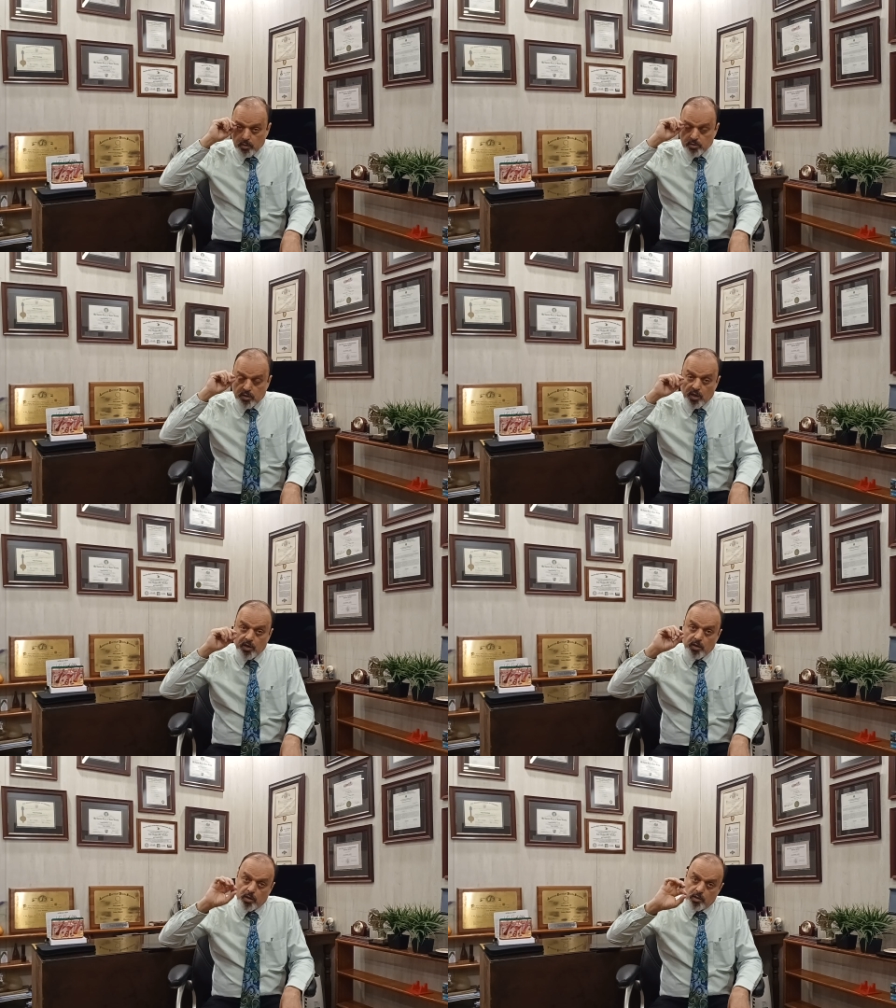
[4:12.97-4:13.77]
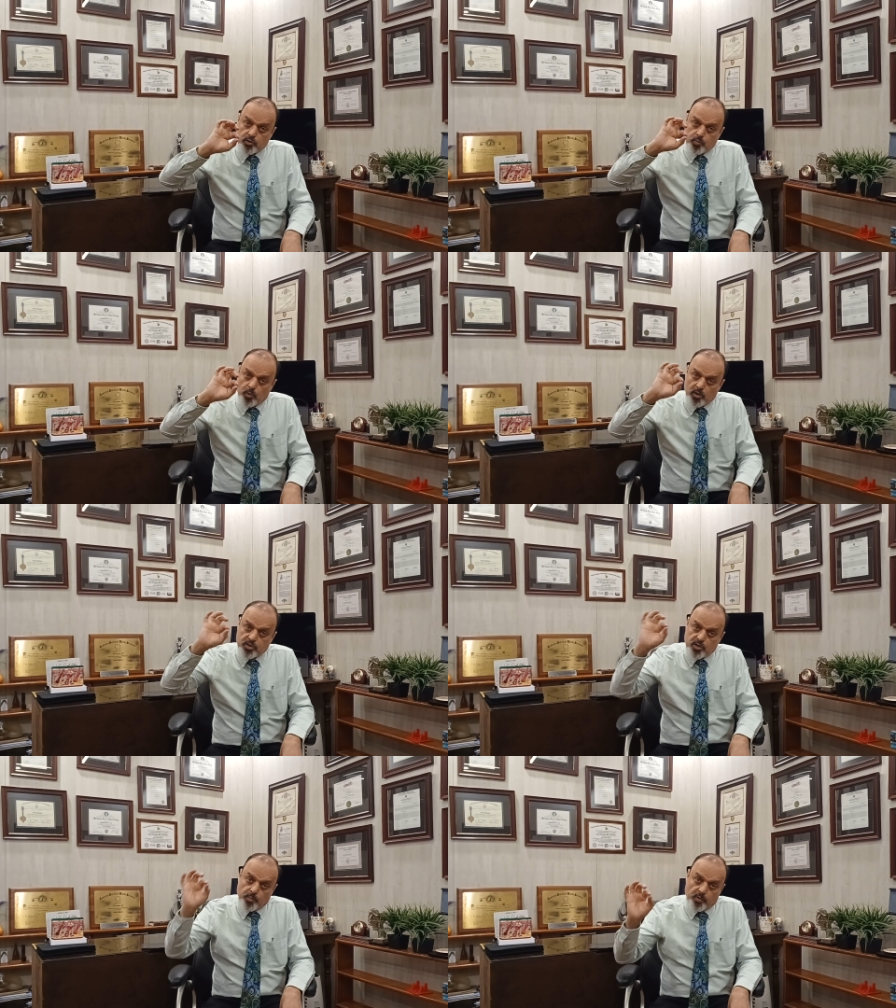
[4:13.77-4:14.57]
skin, a small
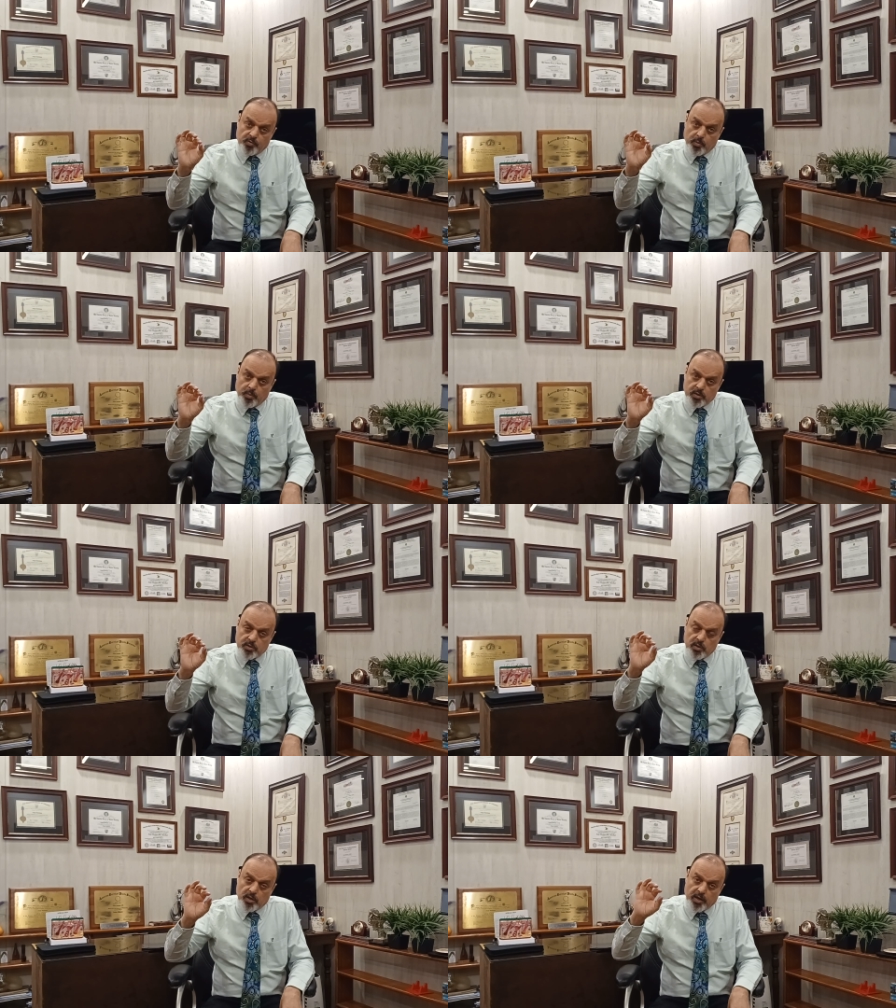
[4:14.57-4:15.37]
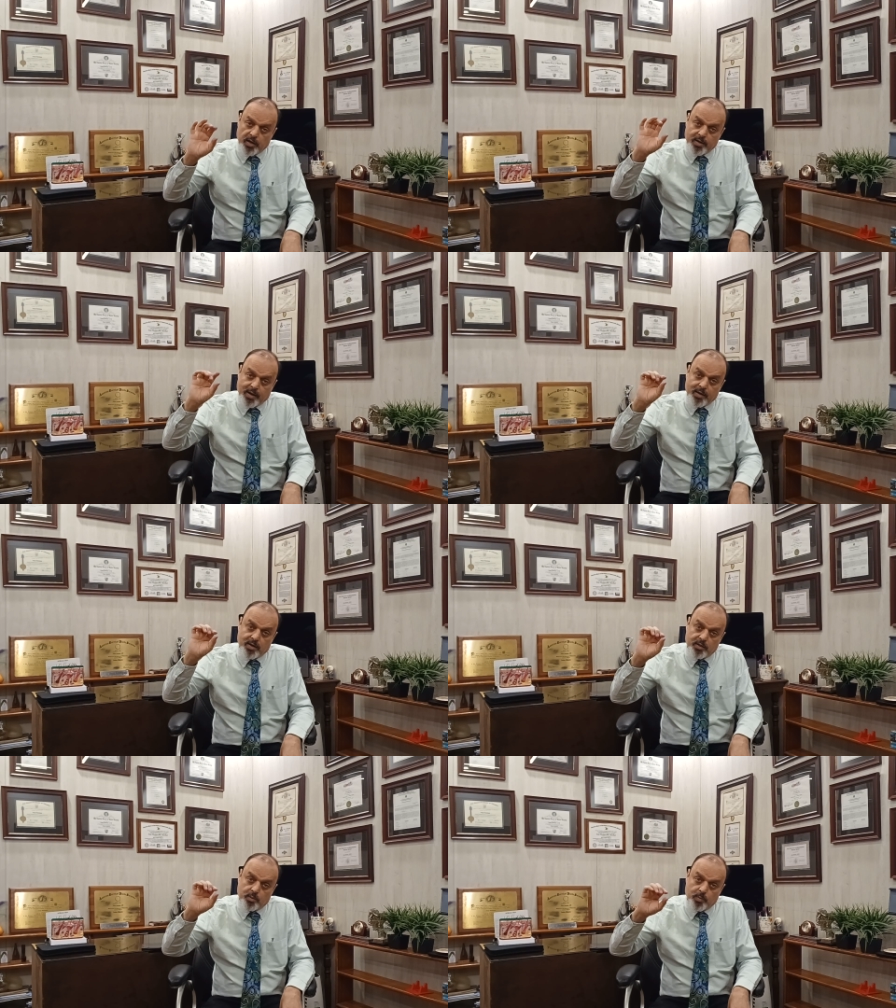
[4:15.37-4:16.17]
strip of the muscle, and
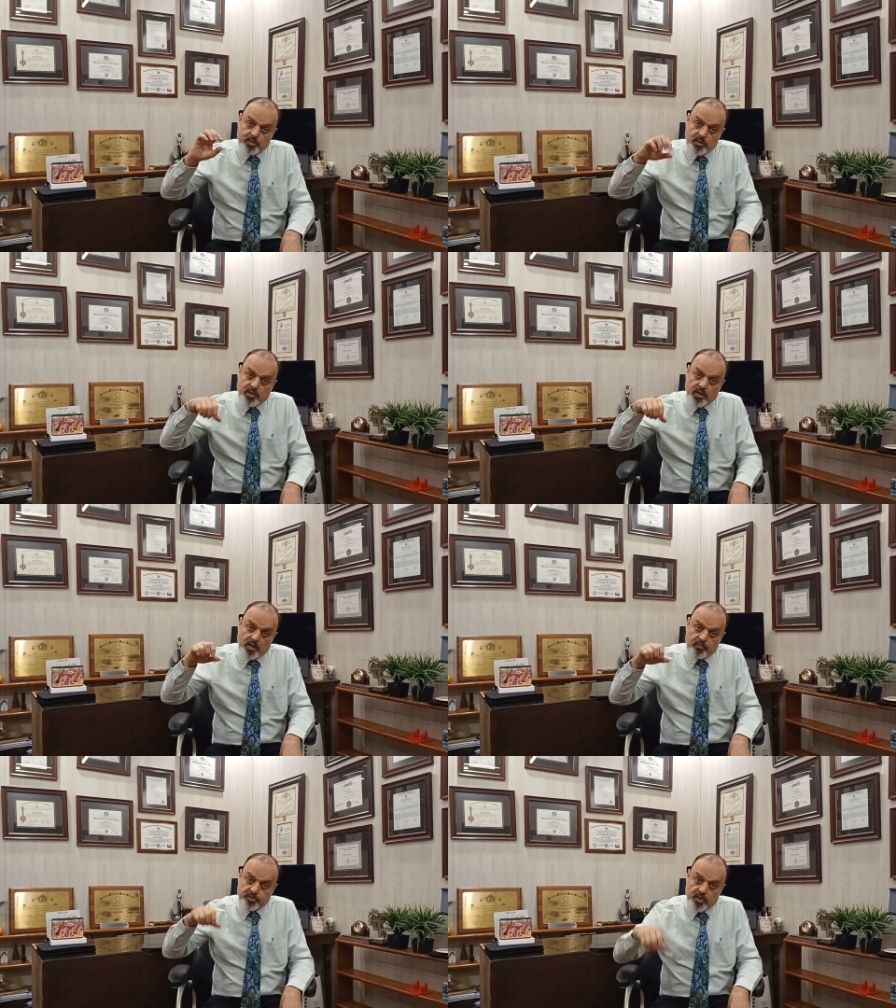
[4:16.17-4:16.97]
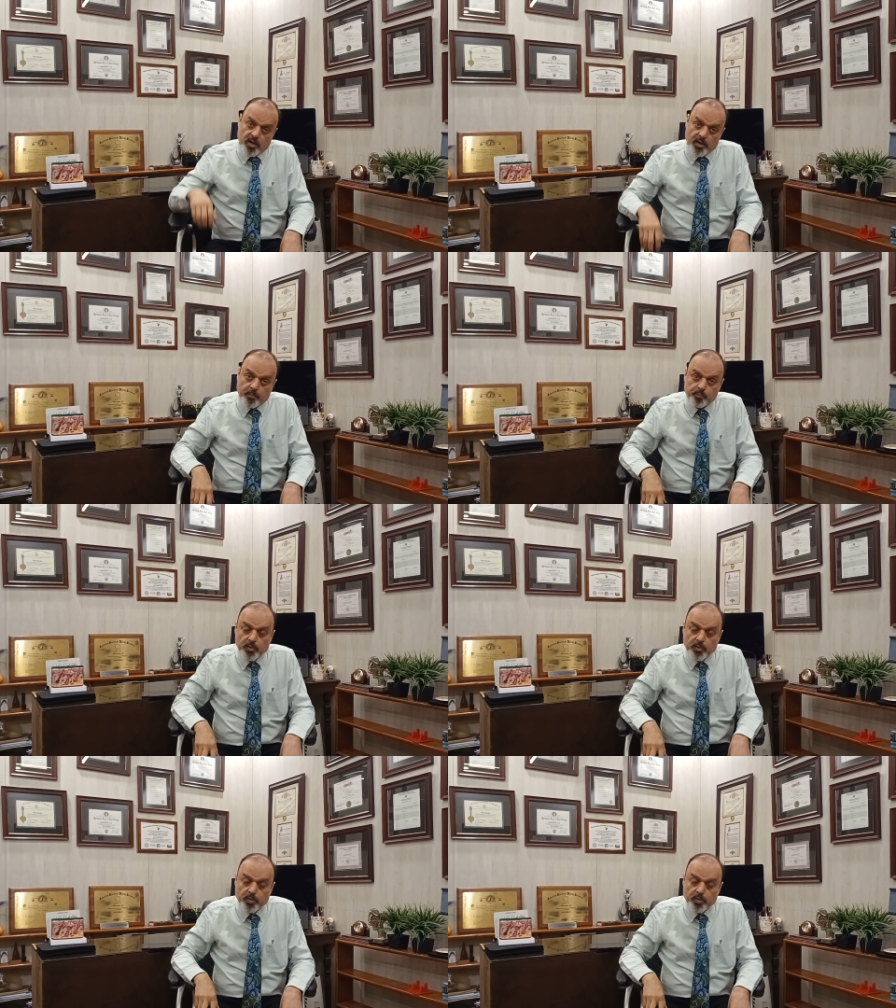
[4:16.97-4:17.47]
tightening the muscle that lifts the eye.